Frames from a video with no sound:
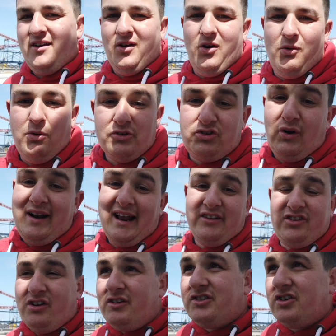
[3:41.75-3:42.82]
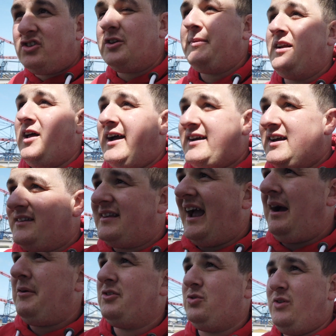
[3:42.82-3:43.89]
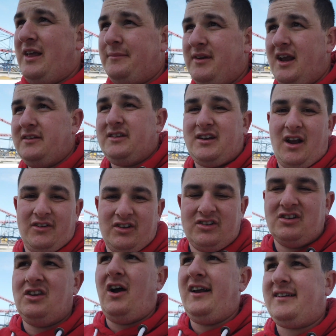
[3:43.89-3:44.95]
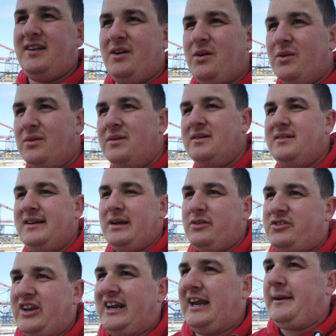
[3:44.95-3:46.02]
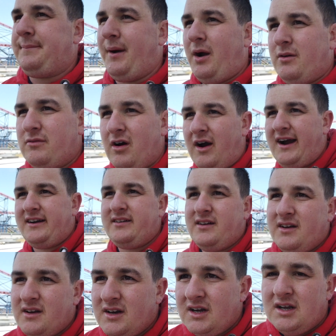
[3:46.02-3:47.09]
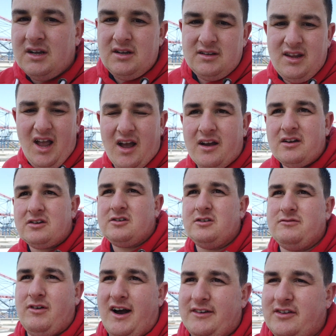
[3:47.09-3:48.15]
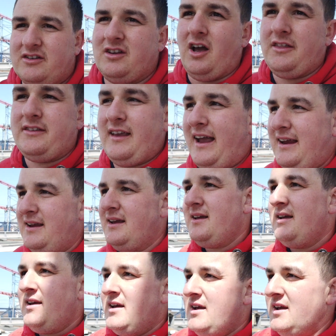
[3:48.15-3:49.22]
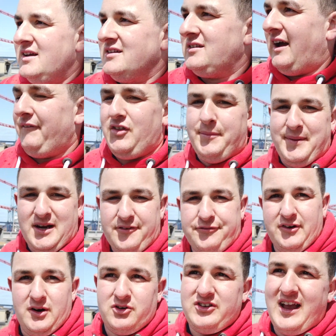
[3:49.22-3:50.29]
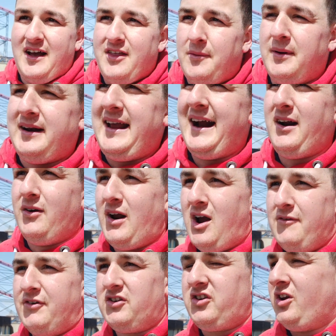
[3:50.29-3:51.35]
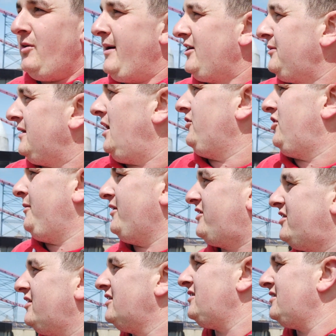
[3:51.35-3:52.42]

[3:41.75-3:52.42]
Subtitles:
what Toyland Tours used to be like at Towers all them years ago. So it's a nice little scenic boat ride. Yeah, good ride to start the day. Time for the bigger thrills now. Then we're going to head on over to, where should we go, Thomas?